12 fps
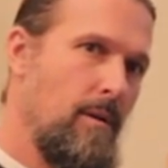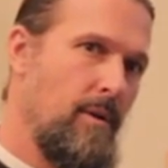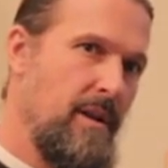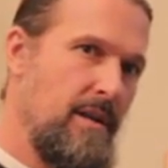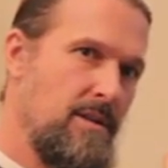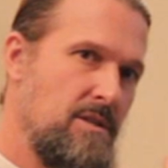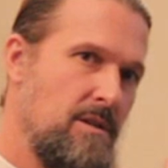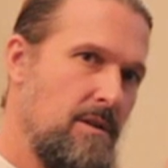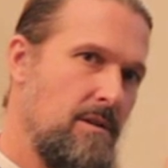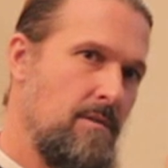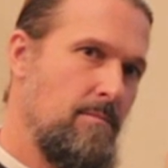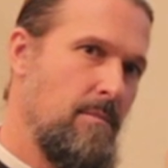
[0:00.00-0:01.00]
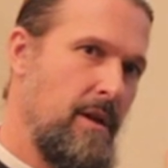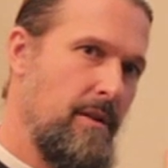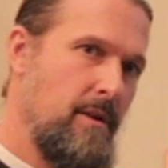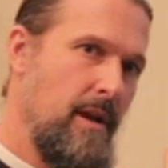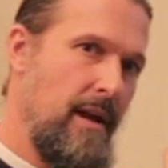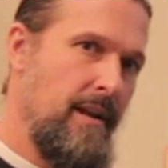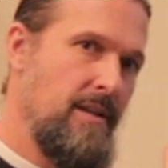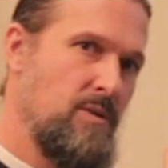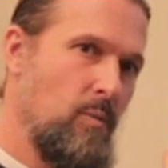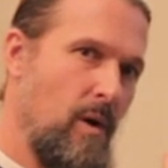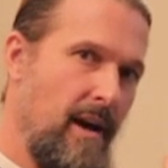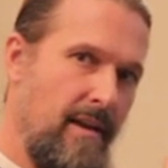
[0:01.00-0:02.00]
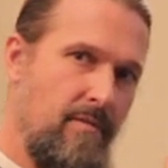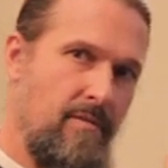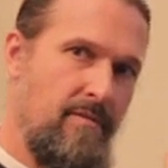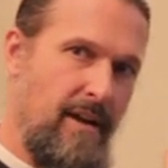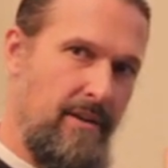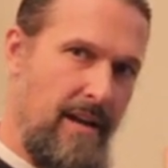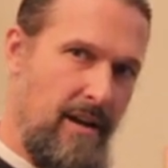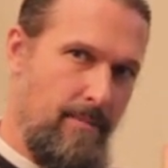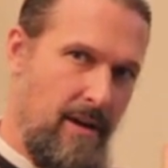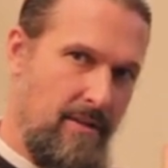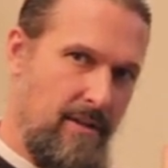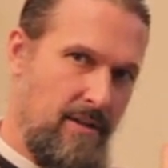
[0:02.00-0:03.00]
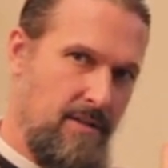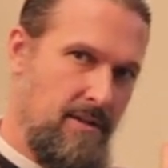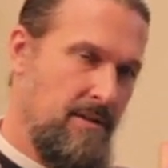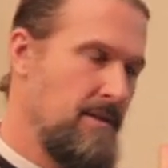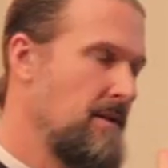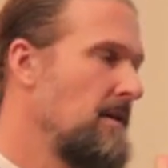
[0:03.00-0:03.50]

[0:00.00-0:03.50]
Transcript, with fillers: When his mother and his wife found out about this,